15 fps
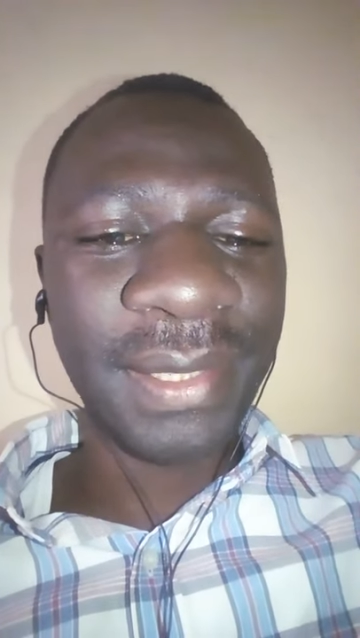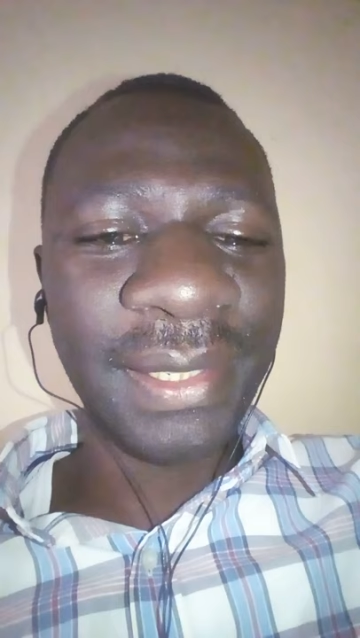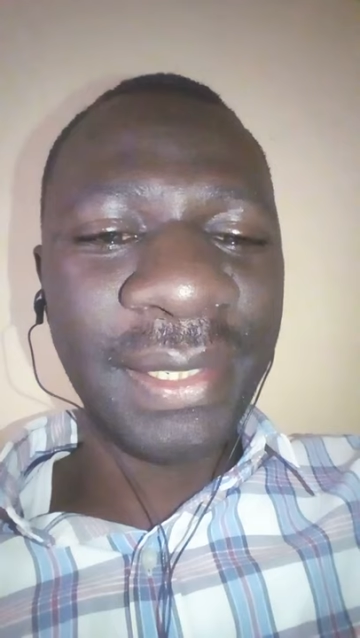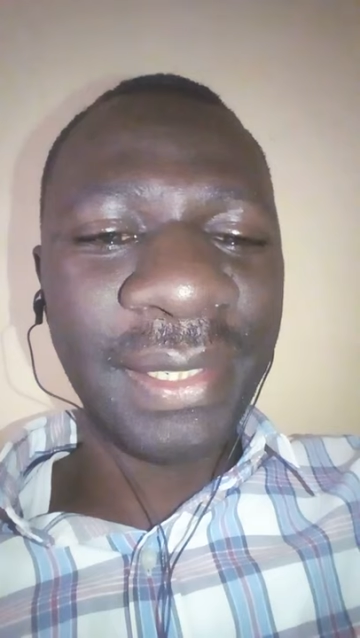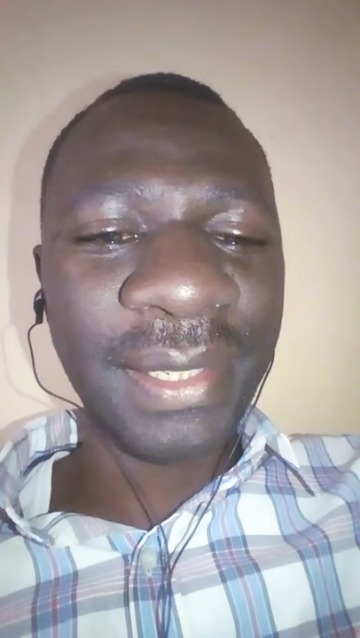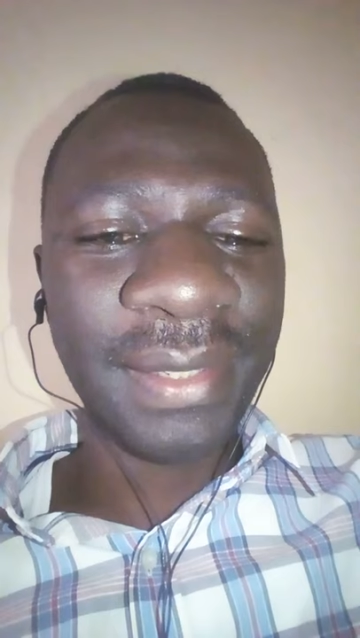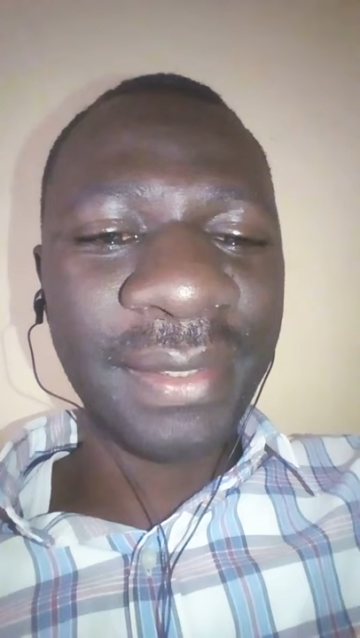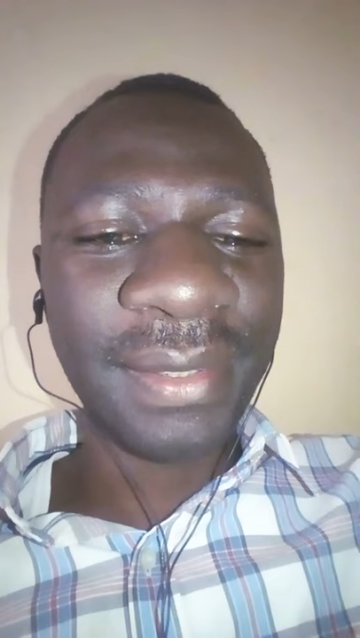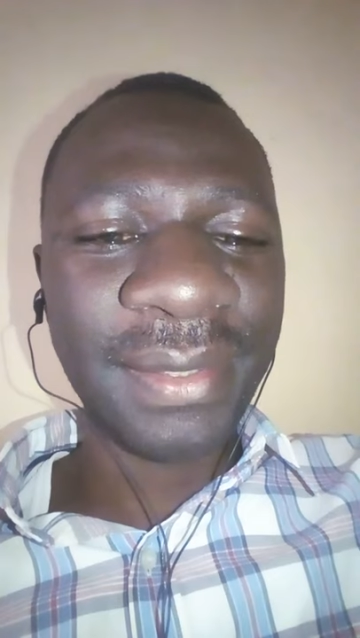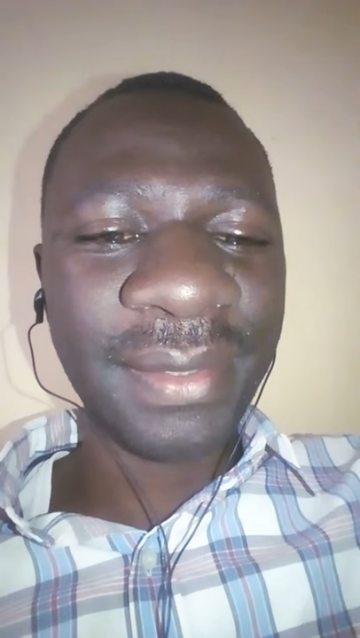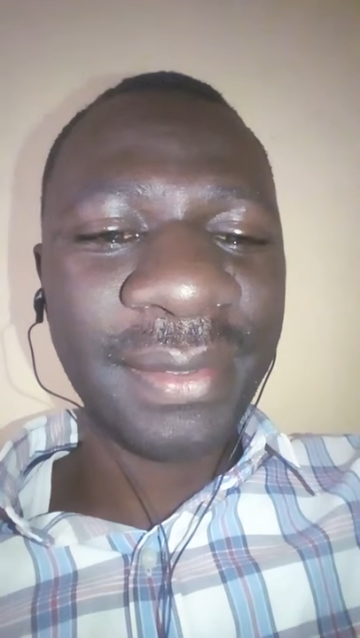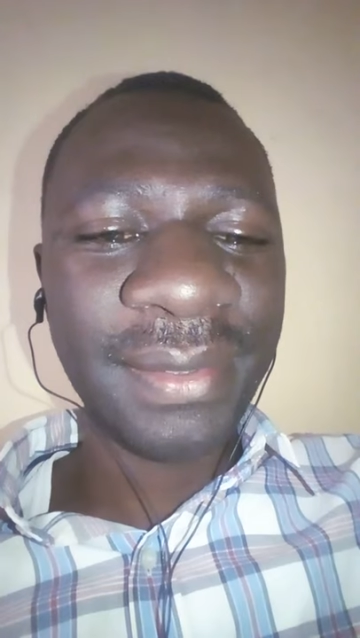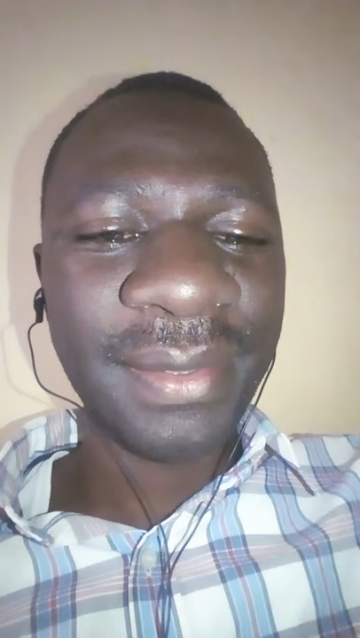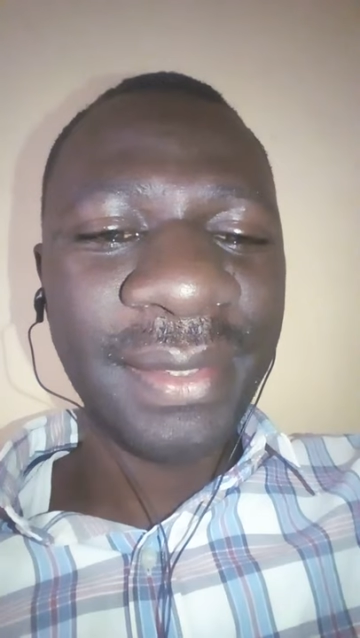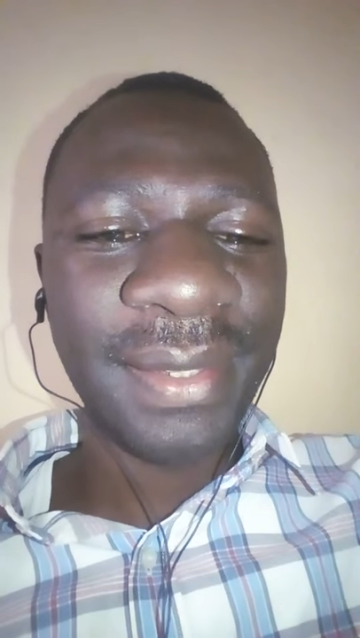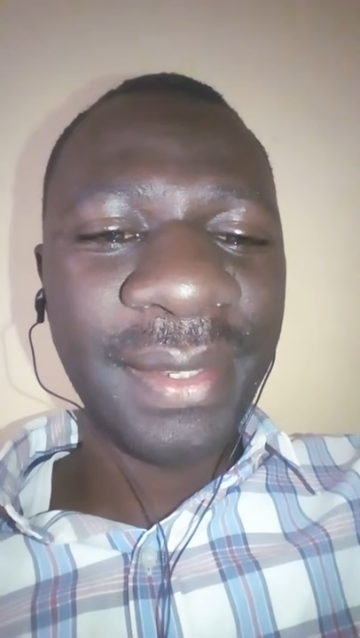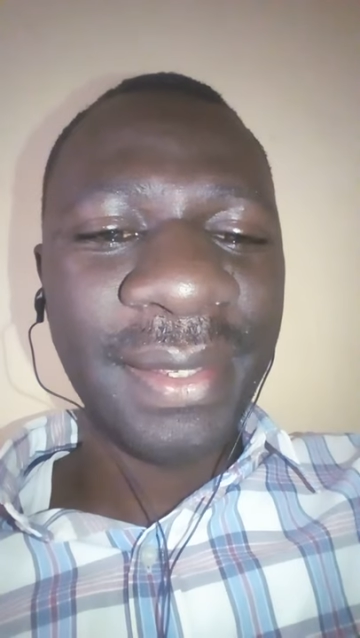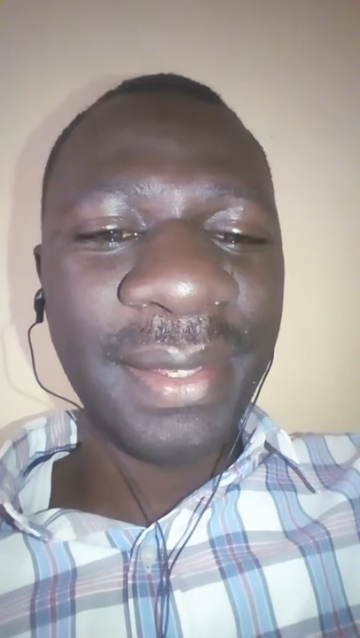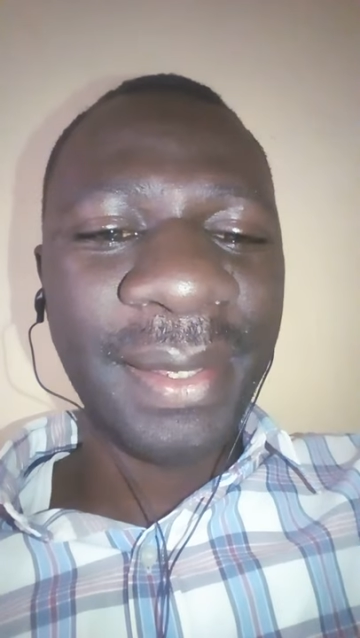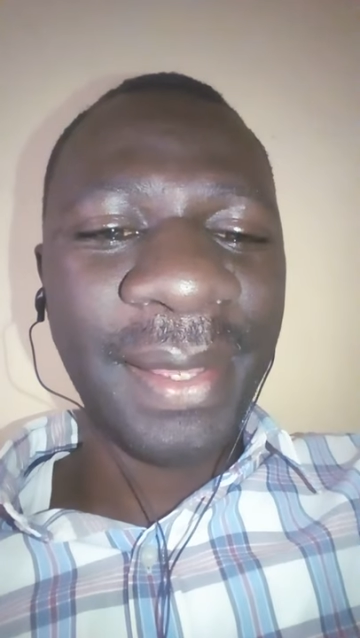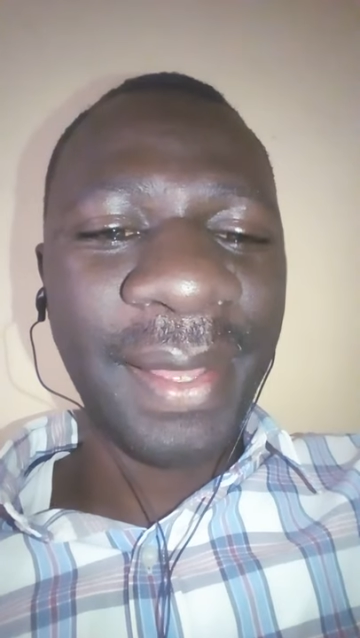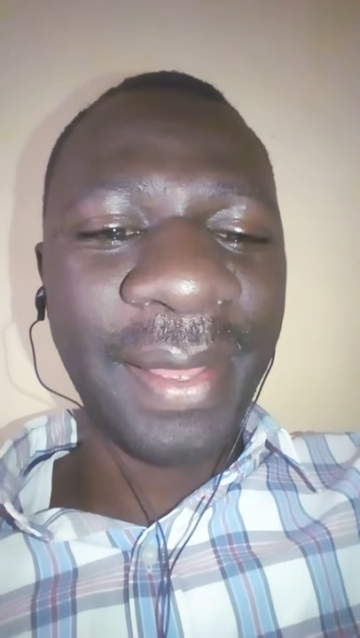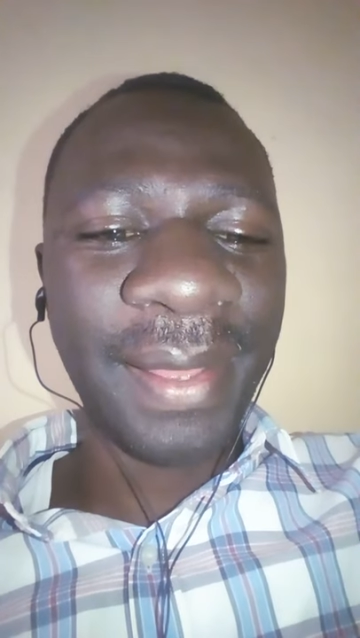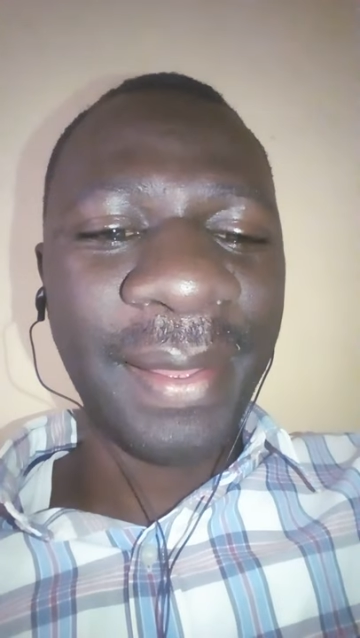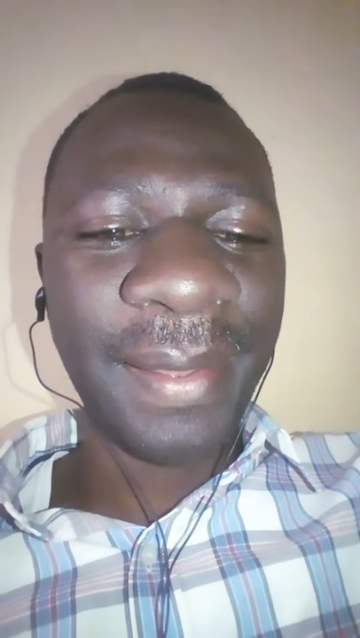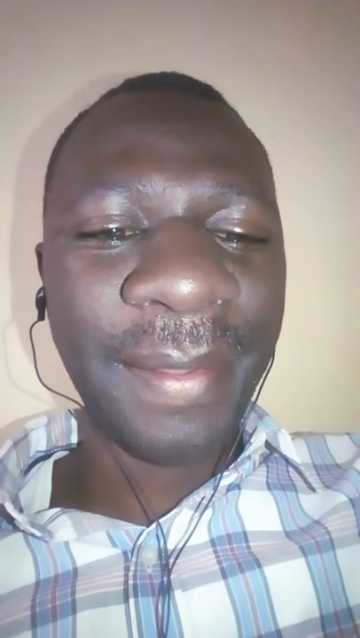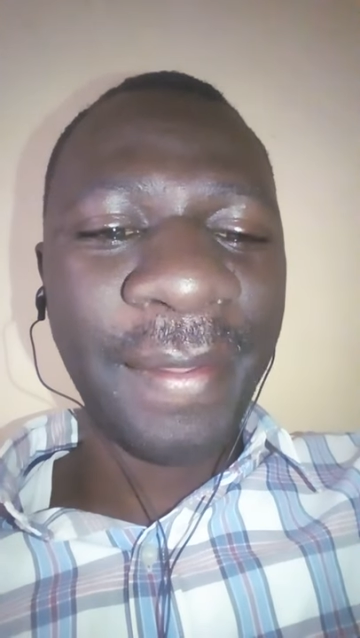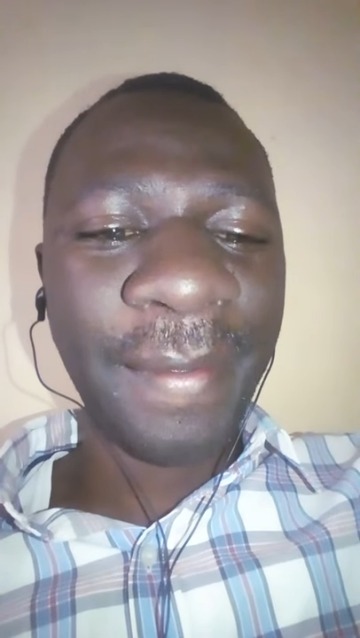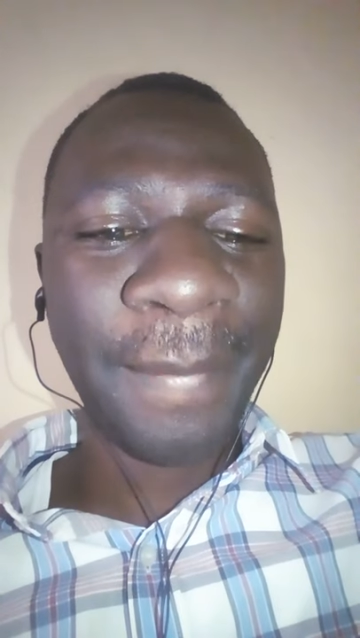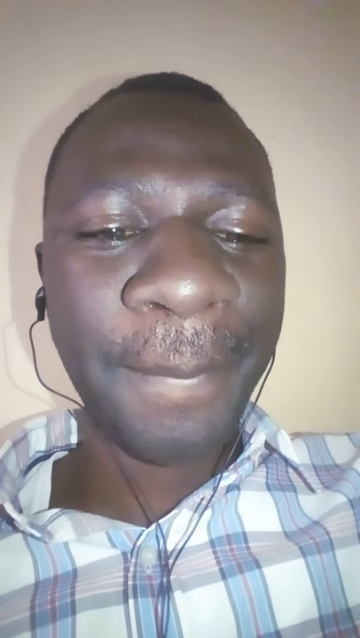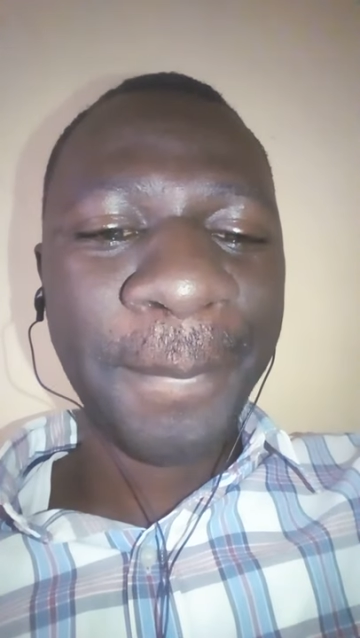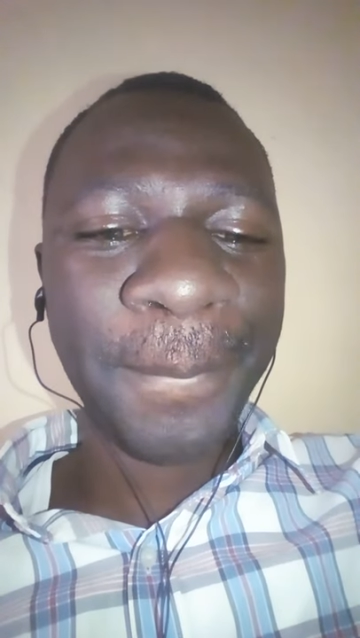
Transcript: any other uh,